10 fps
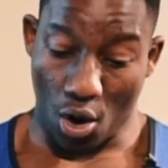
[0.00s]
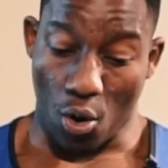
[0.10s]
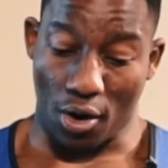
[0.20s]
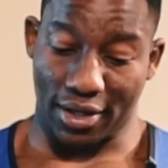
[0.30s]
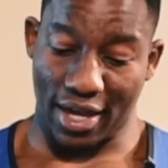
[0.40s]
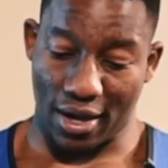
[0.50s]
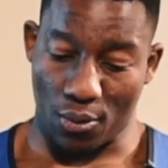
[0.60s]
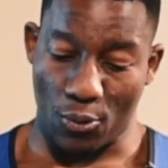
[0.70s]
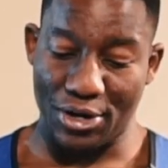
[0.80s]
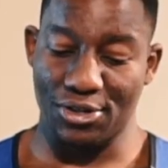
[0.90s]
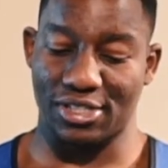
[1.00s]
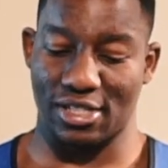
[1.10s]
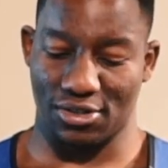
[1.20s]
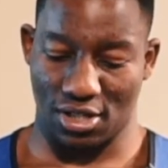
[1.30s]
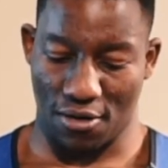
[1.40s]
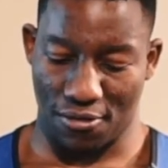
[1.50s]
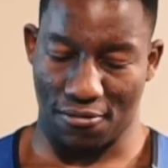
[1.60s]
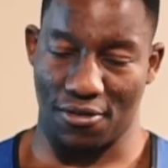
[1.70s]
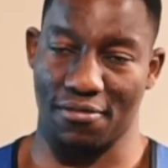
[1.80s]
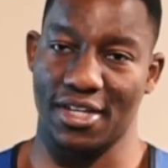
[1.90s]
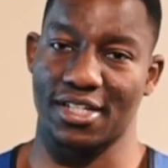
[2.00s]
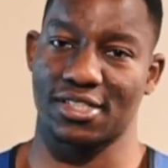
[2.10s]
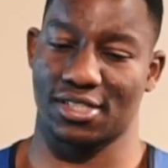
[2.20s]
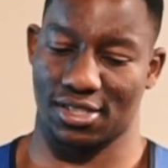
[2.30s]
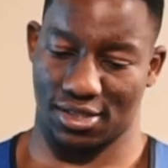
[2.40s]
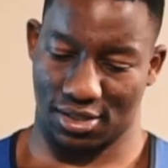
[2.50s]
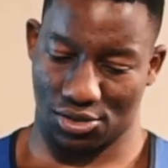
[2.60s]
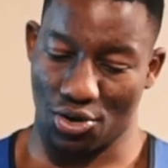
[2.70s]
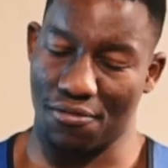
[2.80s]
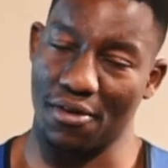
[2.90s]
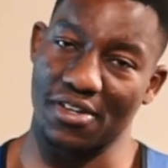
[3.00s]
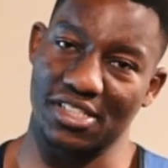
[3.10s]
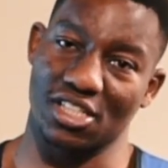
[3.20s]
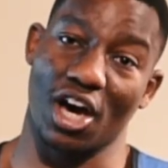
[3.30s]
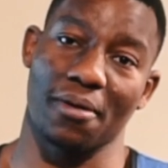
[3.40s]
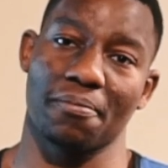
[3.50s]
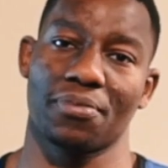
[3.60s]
Okay, where do you see yourself in 5 years? So in 5 years time,